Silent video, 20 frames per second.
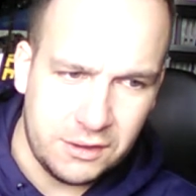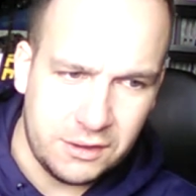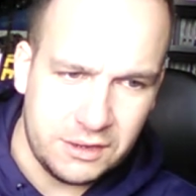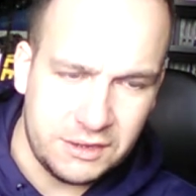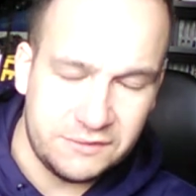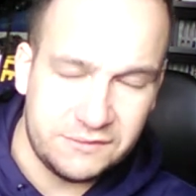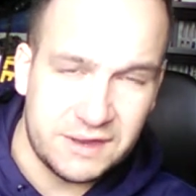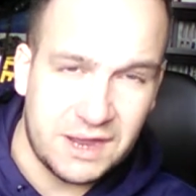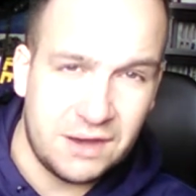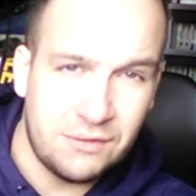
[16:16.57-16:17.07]

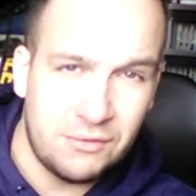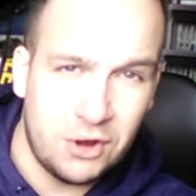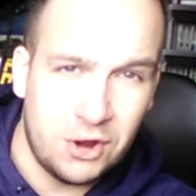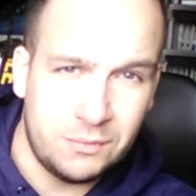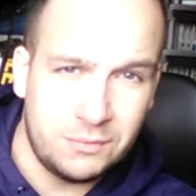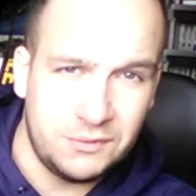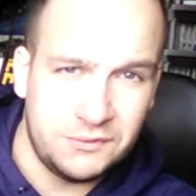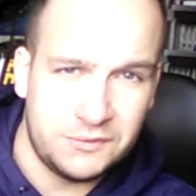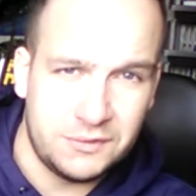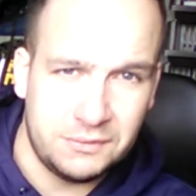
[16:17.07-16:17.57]
his
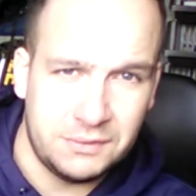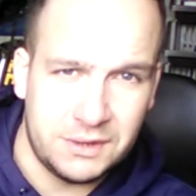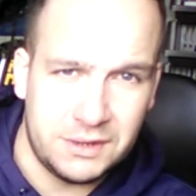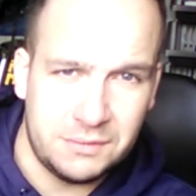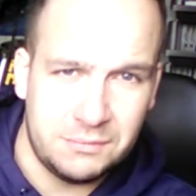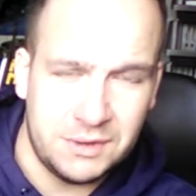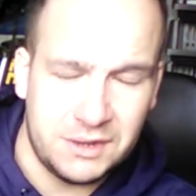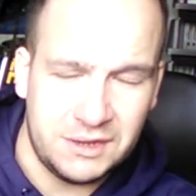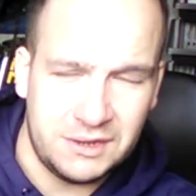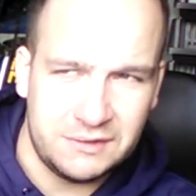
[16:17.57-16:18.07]
diorama he's doing at
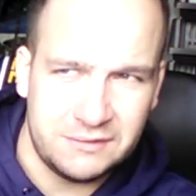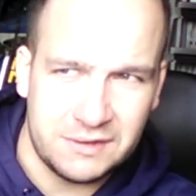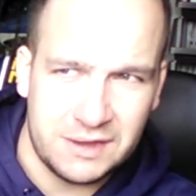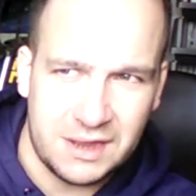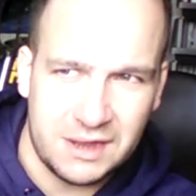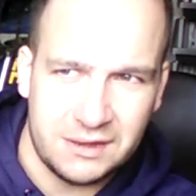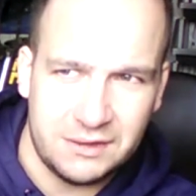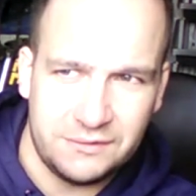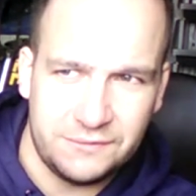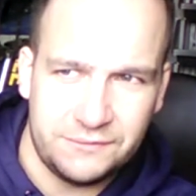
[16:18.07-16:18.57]
the minute,
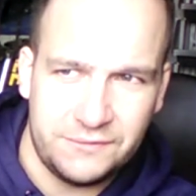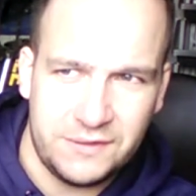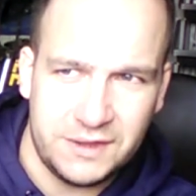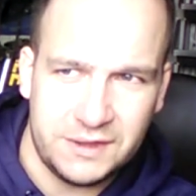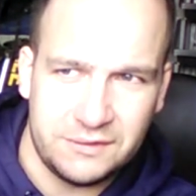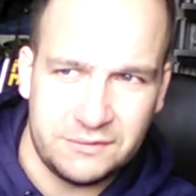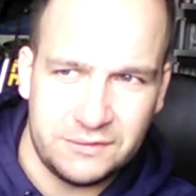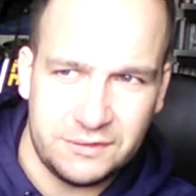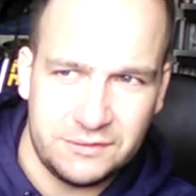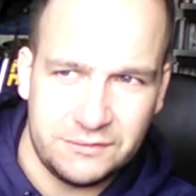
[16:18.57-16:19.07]
and his
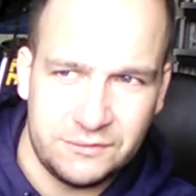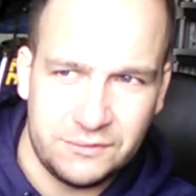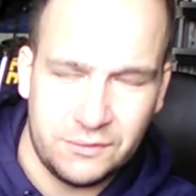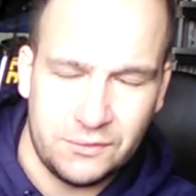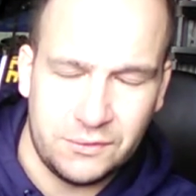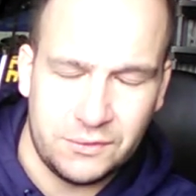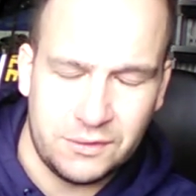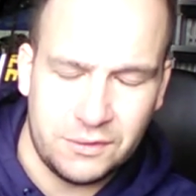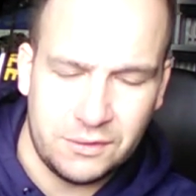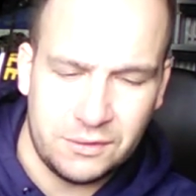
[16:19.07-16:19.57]
figures he's
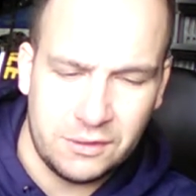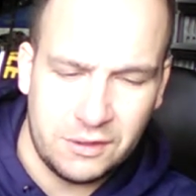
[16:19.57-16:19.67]
done.